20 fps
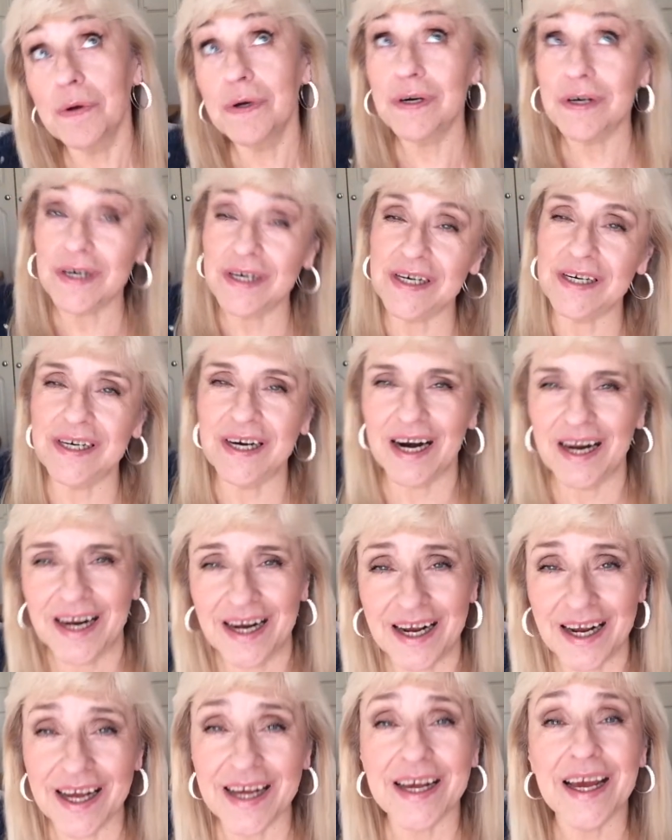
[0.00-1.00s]

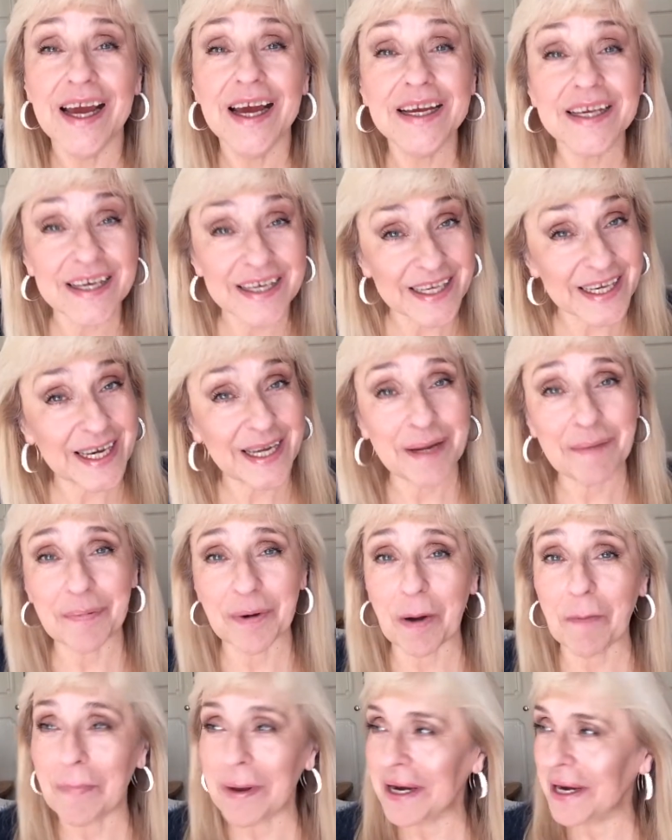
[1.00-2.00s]
Does anybody?
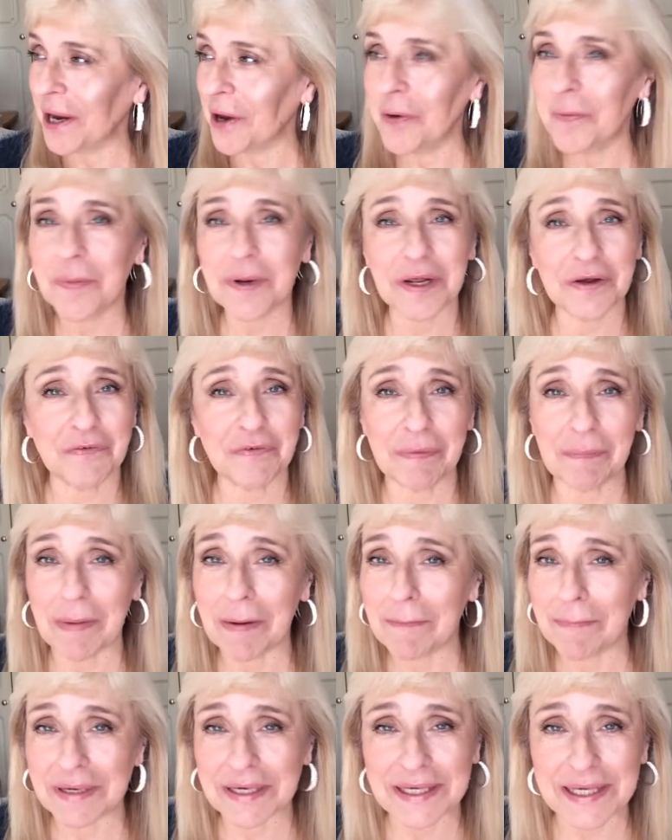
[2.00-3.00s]
I bet nobody
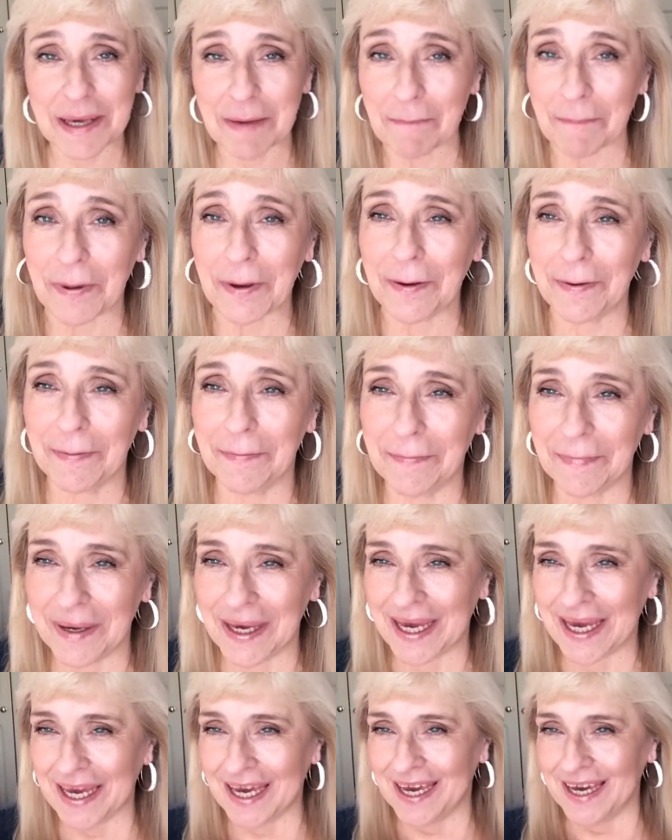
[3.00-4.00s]
remembers them
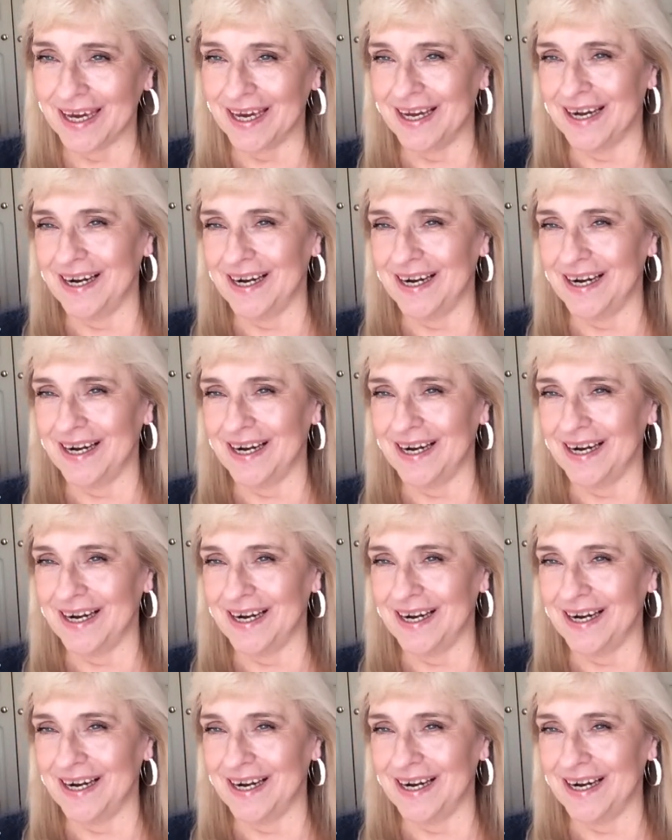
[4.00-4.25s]
but me.